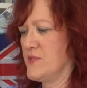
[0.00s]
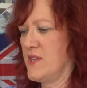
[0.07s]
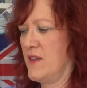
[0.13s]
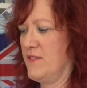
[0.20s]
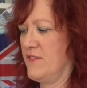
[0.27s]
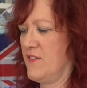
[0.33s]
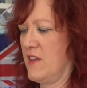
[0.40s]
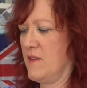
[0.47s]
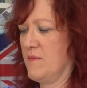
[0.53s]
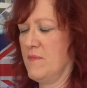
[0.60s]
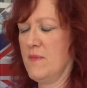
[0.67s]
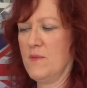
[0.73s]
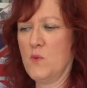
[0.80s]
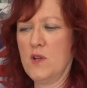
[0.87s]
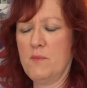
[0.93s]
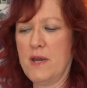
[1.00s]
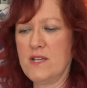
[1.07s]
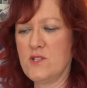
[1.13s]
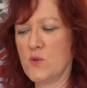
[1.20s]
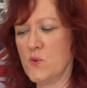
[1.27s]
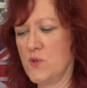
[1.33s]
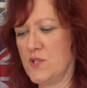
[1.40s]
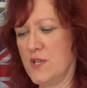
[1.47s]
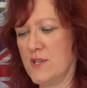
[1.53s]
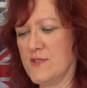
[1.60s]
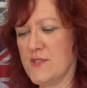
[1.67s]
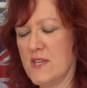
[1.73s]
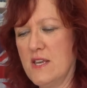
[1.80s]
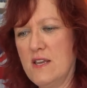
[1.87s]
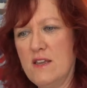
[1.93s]
Sophie, one of my
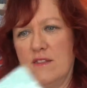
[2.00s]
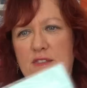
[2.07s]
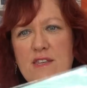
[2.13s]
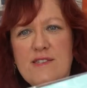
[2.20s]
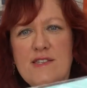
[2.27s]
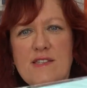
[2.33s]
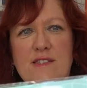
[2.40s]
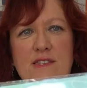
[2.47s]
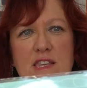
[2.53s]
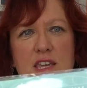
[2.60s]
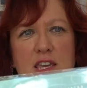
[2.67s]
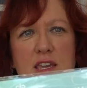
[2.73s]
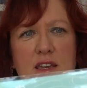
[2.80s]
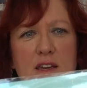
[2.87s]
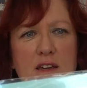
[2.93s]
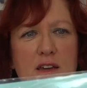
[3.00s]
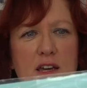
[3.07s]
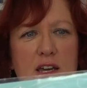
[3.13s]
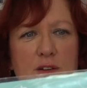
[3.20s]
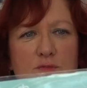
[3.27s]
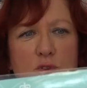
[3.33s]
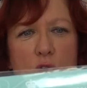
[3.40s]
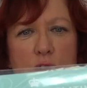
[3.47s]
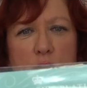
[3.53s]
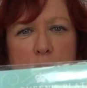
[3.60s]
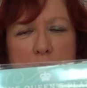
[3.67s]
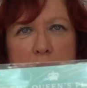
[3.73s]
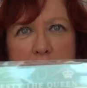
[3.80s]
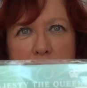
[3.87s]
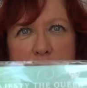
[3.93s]
daughters. This is the Royal
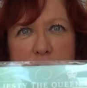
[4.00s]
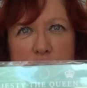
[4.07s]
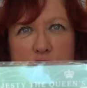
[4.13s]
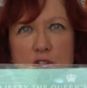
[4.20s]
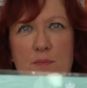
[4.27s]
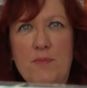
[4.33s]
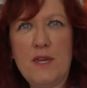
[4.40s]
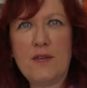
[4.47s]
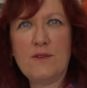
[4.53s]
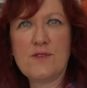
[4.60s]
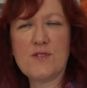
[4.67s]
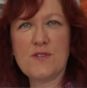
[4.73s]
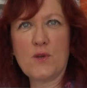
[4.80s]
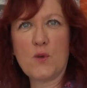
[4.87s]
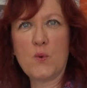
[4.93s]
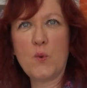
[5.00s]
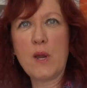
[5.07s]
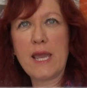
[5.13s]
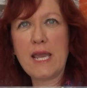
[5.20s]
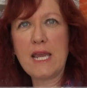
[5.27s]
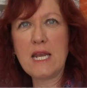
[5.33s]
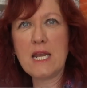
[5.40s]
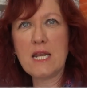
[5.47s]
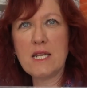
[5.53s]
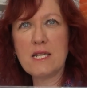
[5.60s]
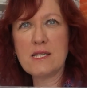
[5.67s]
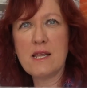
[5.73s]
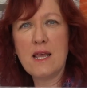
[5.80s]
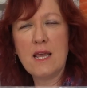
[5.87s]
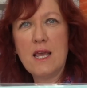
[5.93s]
Mail's tribute to the
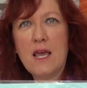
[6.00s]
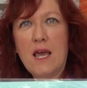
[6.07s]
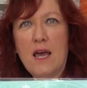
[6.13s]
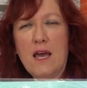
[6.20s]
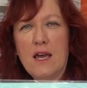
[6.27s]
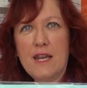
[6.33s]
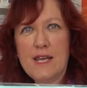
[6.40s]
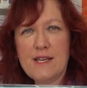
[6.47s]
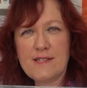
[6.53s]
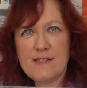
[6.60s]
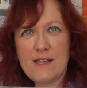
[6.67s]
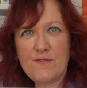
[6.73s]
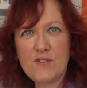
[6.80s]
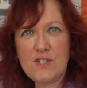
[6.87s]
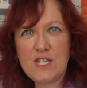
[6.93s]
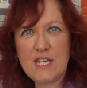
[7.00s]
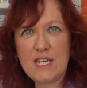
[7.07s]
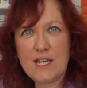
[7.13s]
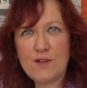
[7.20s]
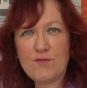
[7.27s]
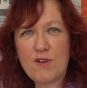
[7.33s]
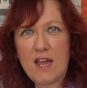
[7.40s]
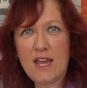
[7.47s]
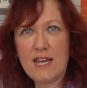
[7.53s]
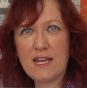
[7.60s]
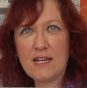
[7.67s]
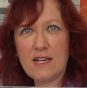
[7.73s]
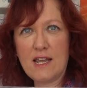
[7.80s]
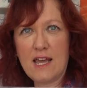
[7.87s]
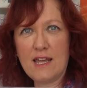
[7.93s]
Queen and her 70-year
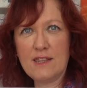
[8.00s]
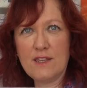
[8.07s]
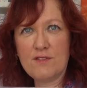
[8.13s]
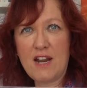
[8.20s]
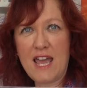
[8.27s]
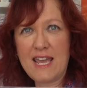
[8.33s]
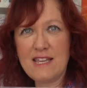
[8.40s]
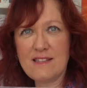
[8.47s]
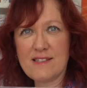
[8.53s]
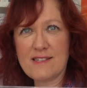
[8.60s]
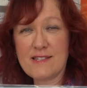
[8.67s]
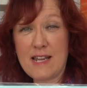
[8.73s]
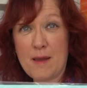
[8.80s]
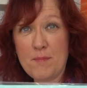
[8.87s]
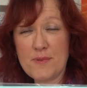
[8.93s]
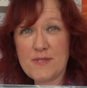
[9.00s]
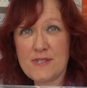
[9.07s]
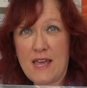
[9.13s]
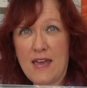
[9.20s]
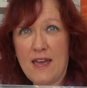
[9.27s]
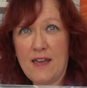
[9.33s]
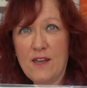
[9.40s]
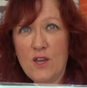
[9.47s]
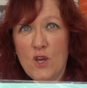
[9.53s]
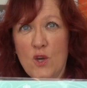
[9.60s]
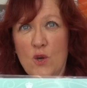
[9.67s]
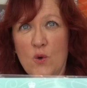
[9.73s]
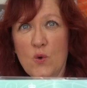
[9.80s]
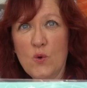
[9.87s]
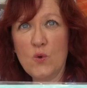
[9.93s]
reign, and there are 8 stamps there,
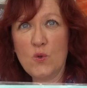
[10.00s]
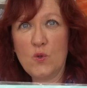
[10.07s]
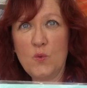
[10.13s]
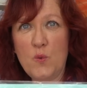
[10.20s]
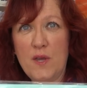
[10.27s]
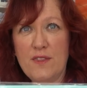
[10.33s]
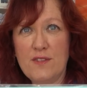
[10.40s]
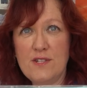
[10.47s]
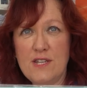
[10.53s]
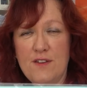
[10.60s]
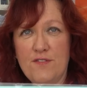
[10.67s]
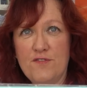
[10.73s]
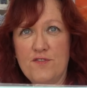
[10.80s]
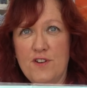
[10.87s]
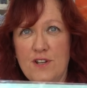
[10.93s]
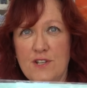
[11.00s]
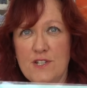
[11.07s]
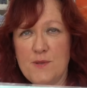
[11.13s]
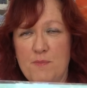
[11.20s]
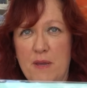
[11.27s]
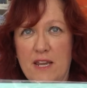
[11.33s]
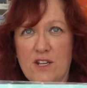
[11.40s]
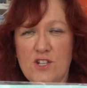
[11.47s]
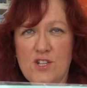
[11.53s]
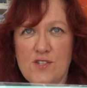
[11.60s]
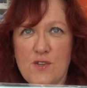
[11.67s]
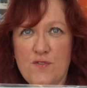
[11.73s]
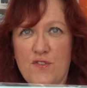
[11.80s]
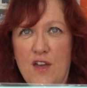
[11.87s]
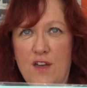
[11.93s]
all with different
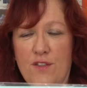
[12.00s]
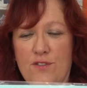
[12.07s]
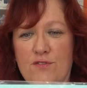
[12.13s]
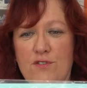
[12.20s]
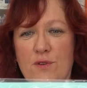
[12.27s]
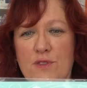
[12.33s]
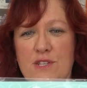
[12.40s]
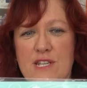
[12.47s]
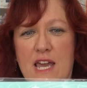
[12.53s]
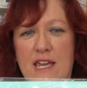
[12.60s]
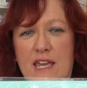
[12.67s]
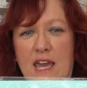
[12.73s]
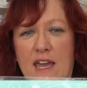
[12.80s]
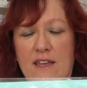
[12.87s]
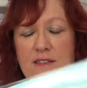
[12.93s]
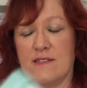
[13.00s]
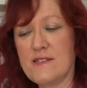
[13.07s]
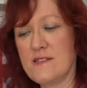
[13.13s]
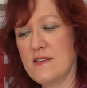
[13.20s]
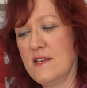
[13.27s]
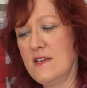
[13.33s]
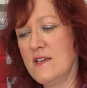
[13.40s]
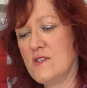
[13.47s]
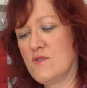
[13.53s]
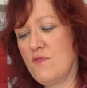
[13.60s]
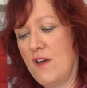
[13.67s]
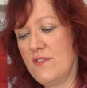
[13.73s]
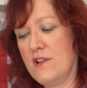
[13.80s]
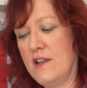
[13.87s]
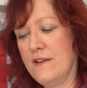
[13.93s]
pictures of her through the decades. It's
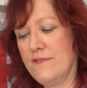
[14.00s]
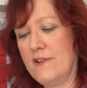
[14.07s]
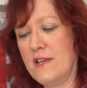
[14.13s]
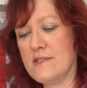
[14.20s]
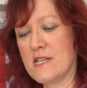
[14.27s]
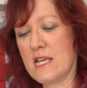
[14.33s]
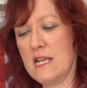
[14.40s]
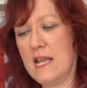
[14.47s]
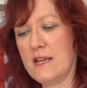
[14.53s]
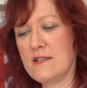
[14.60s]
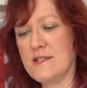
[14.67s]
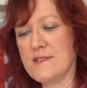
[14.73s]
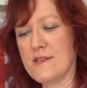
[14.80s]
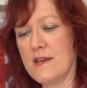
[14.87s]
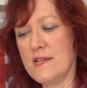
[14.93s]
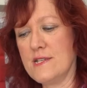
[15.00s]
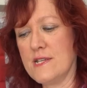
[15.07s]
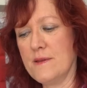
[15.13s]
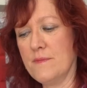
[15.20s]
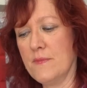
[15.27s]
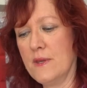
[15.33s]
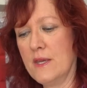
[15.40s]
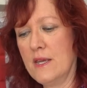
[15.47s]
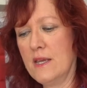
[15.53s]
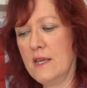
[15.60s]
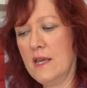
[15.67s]
rather lovely, it's a collector's item.